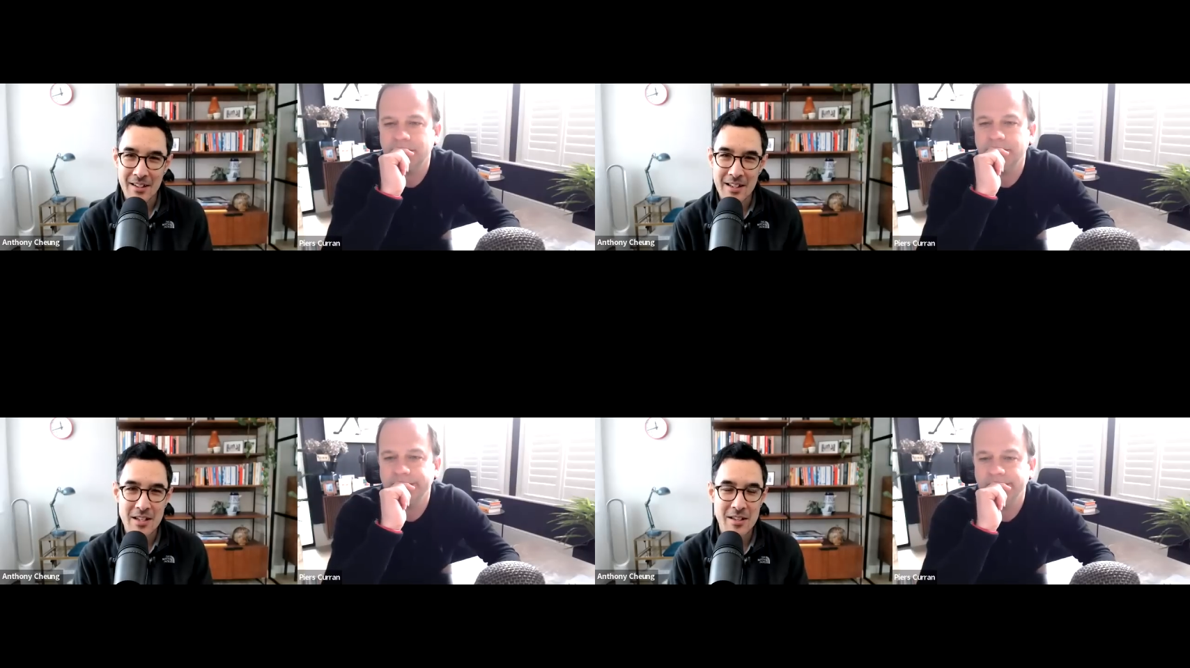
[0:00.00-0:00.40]

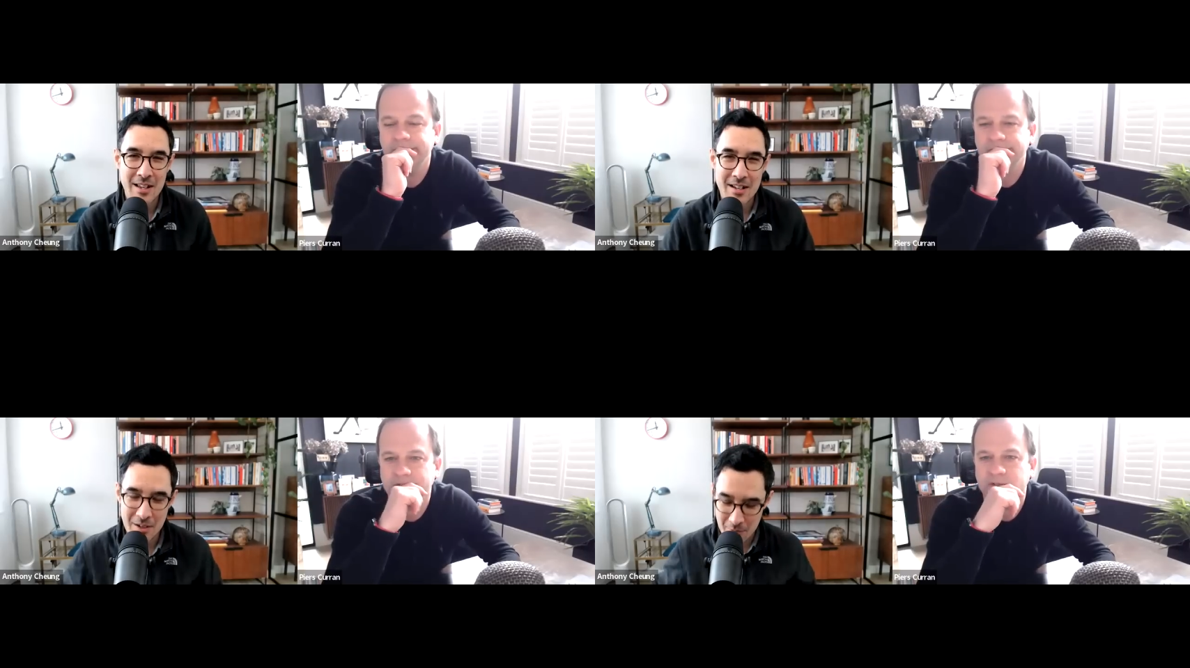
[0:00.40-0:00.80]
Speaker 1: these
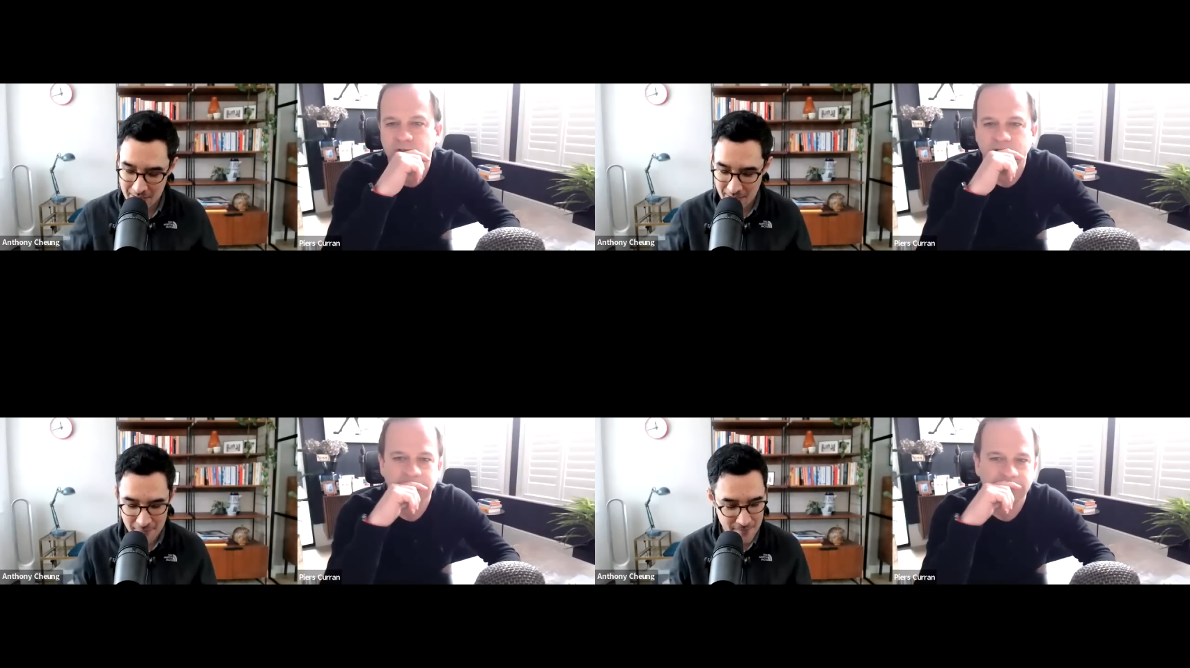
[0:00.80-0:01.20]
there's
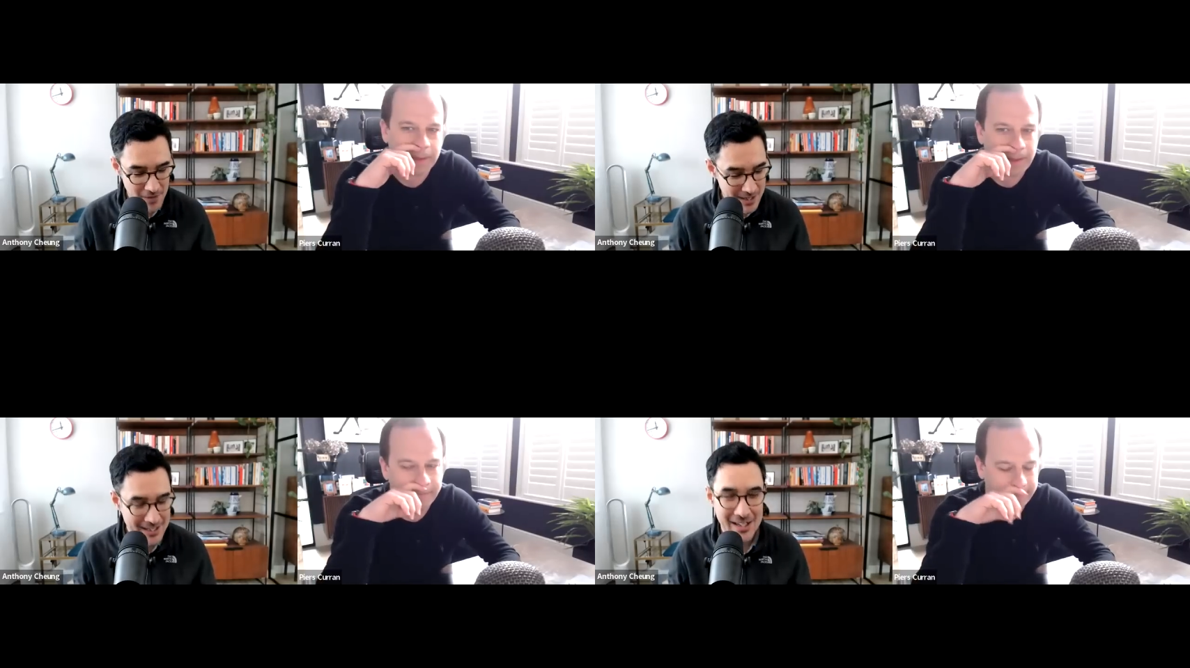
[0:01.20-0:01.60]
only a
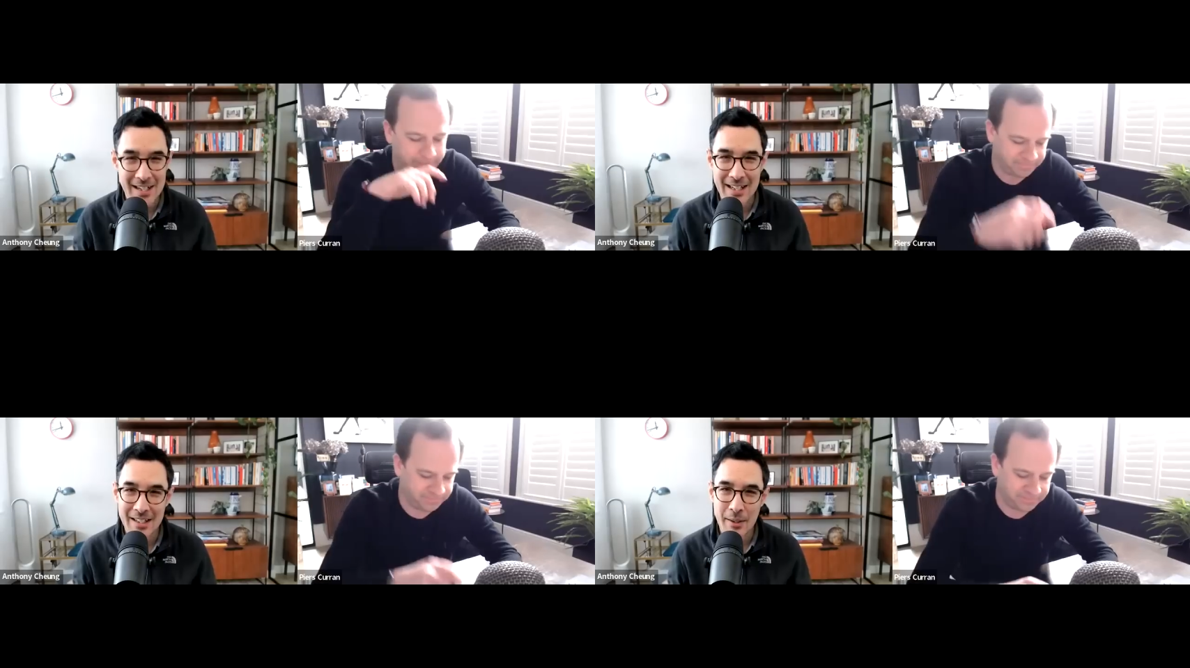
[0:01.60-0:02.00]

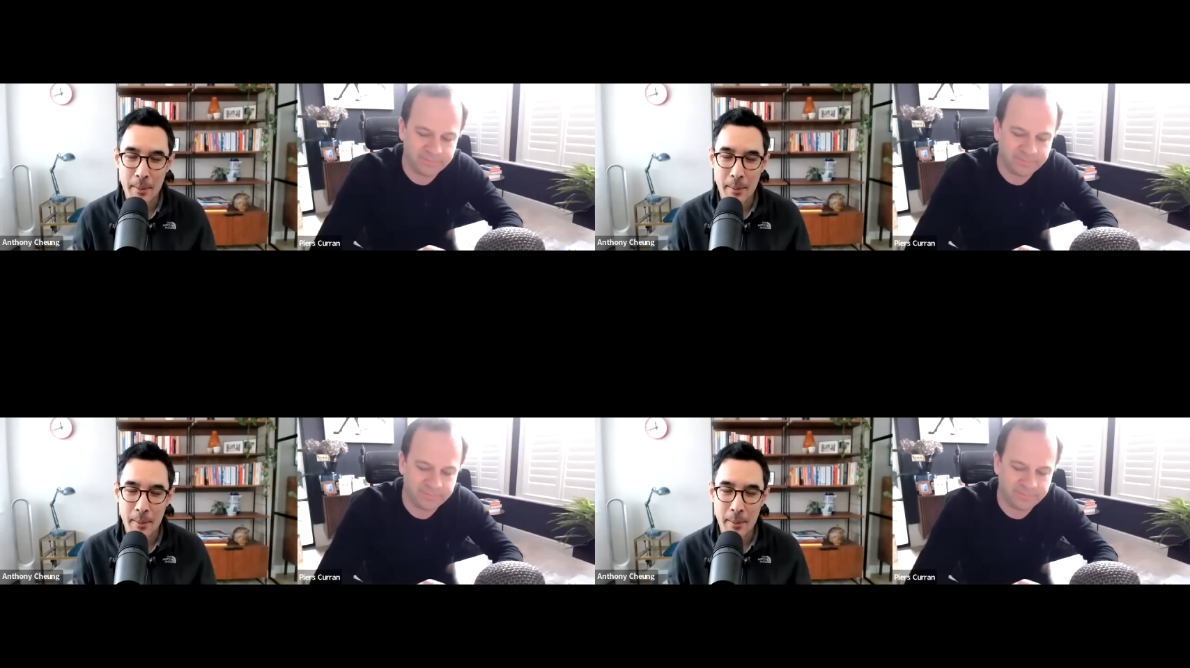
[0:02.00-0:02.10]
finite